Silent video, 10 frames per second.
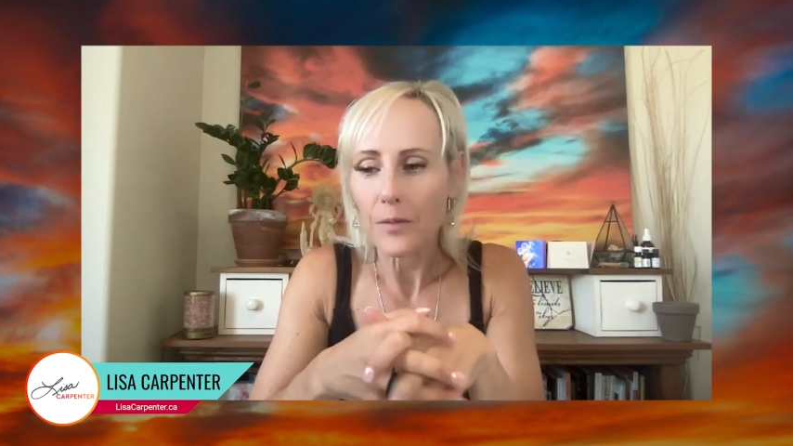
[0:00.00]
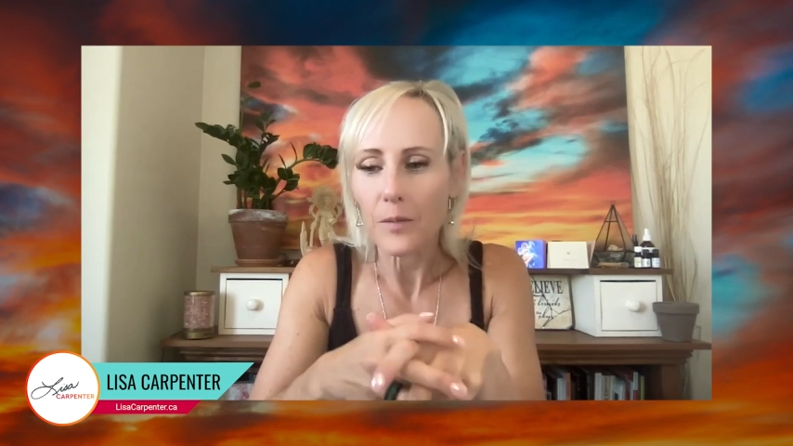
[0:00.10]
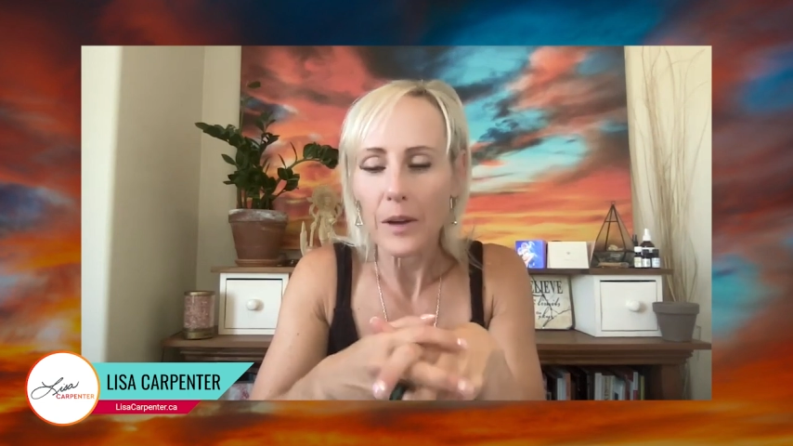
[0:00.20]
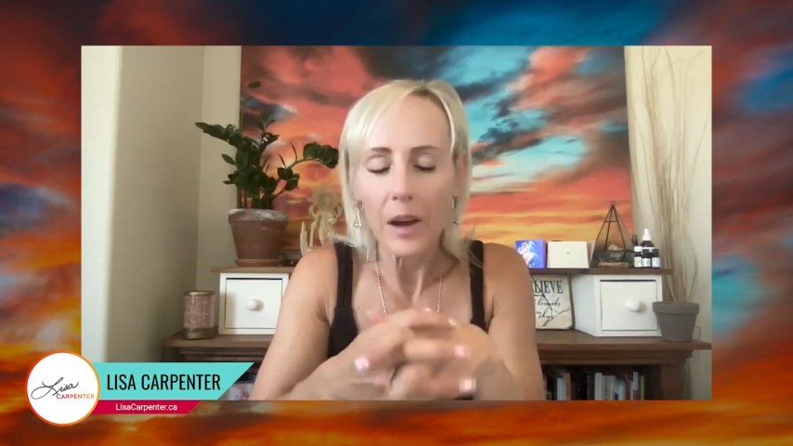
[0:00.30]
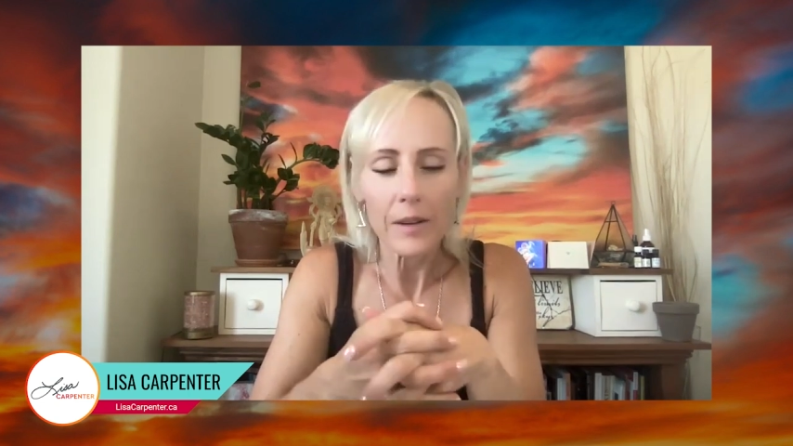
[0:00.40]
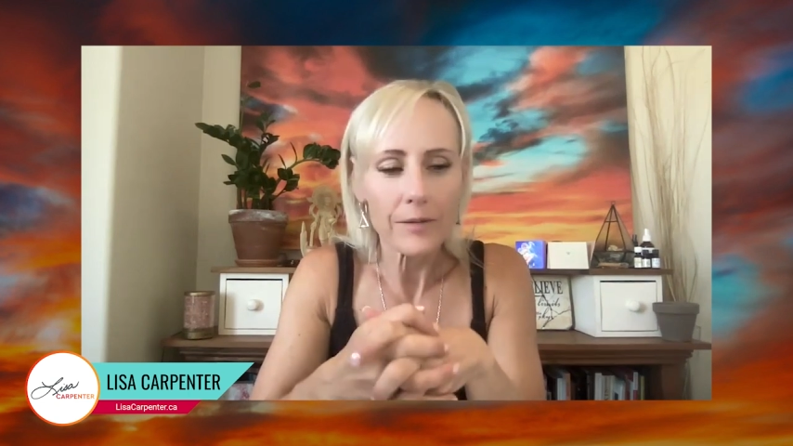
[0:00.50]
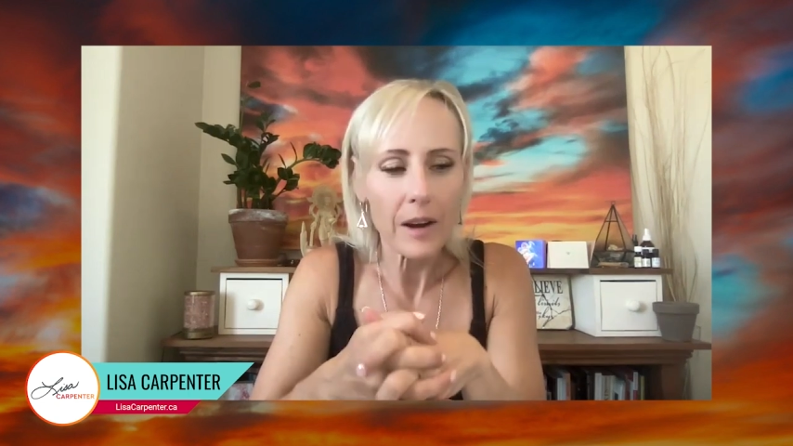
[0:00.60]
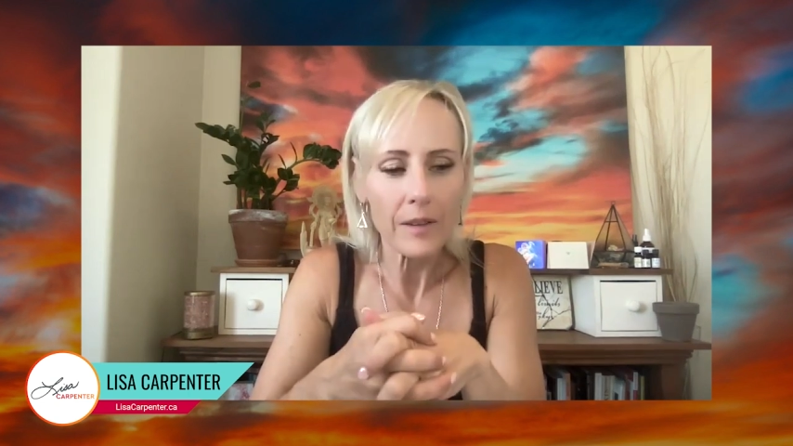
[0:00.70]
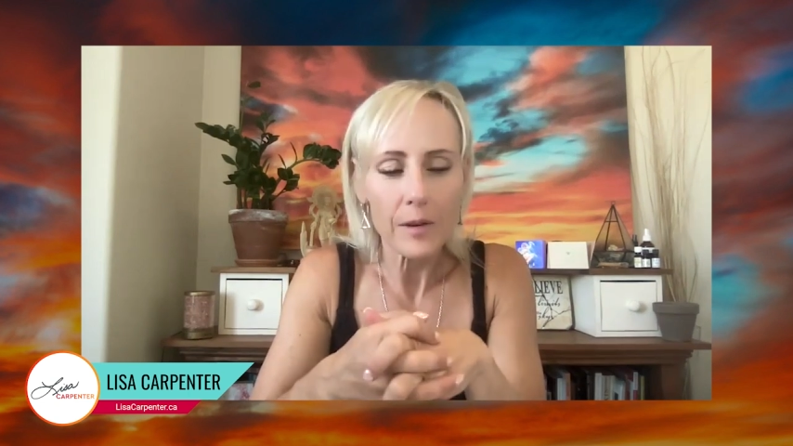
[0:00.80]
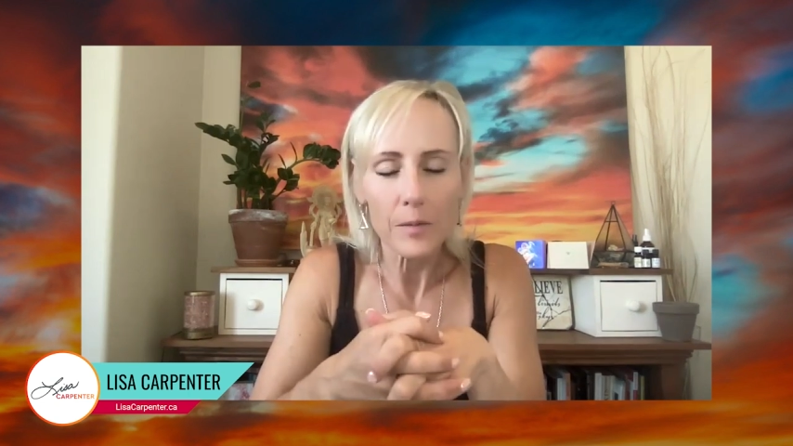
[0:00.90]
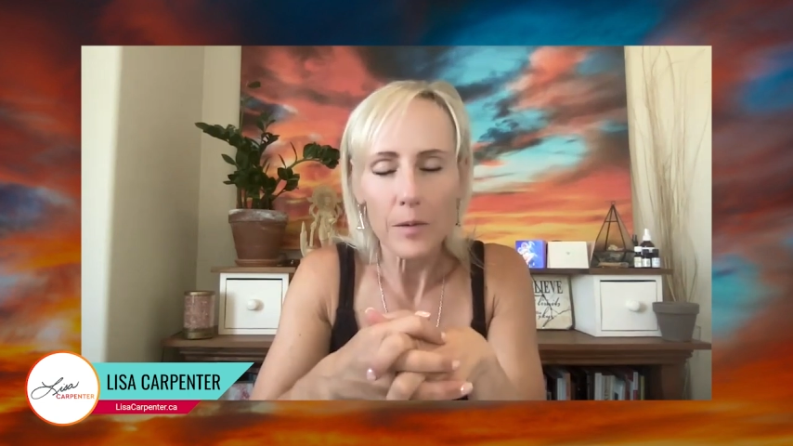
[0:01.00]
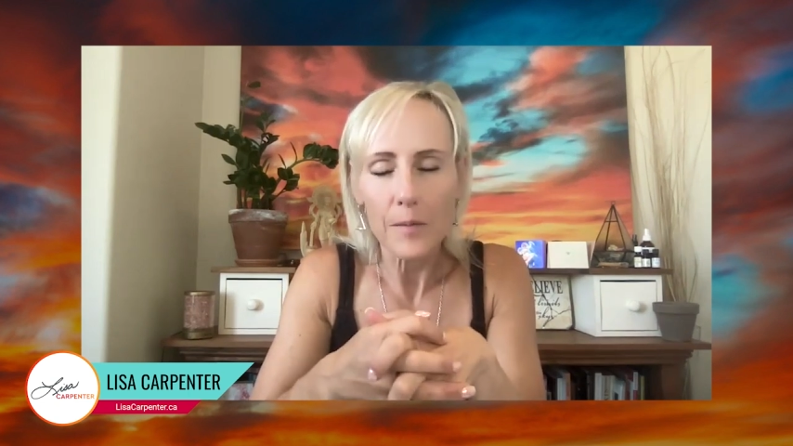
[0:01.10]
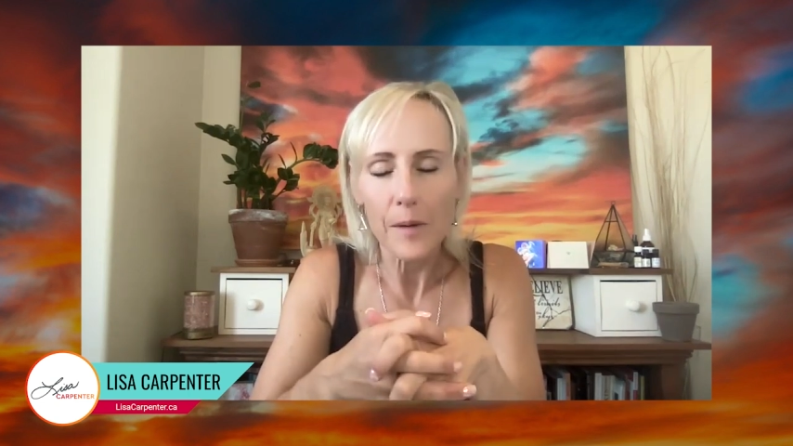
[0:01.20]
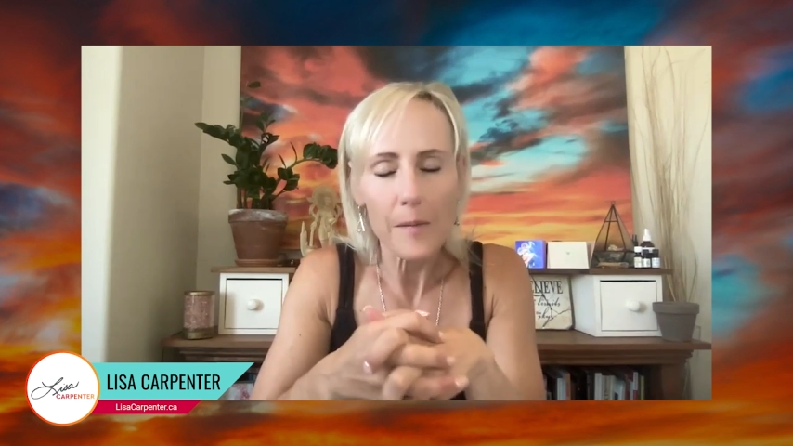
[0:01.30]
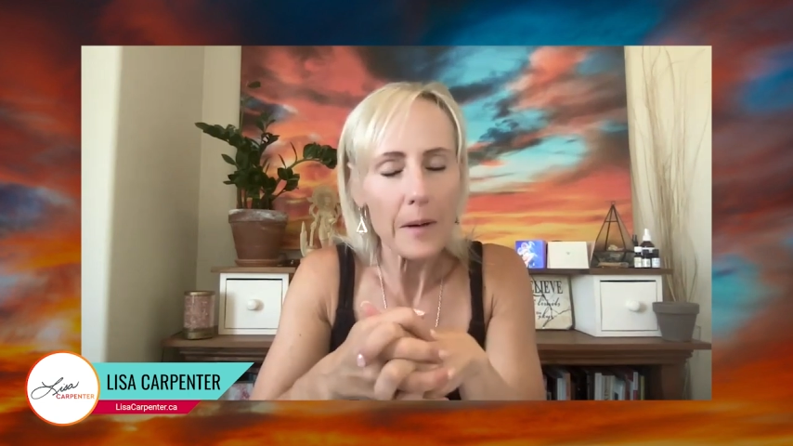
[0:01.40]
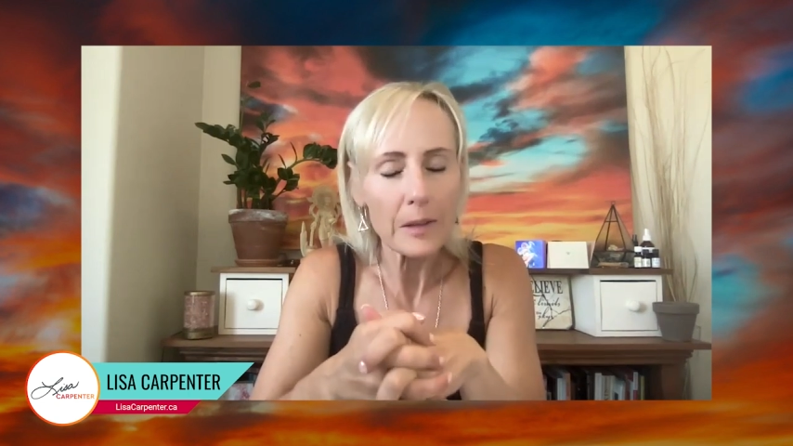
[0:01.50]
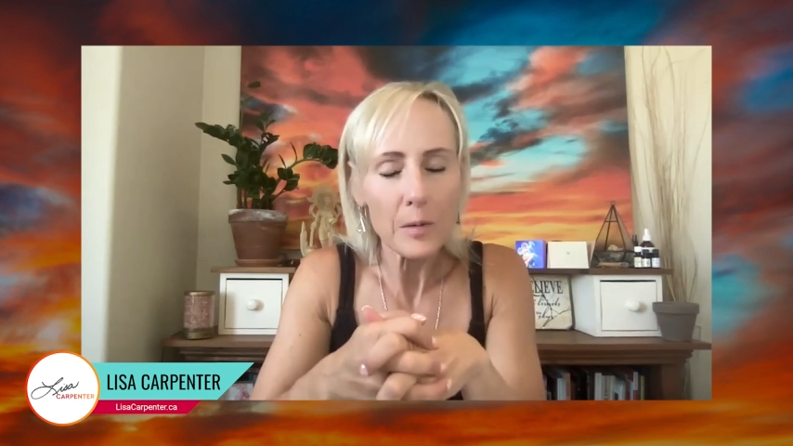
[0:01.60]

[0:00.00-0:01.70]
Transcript: We got in front of a room of about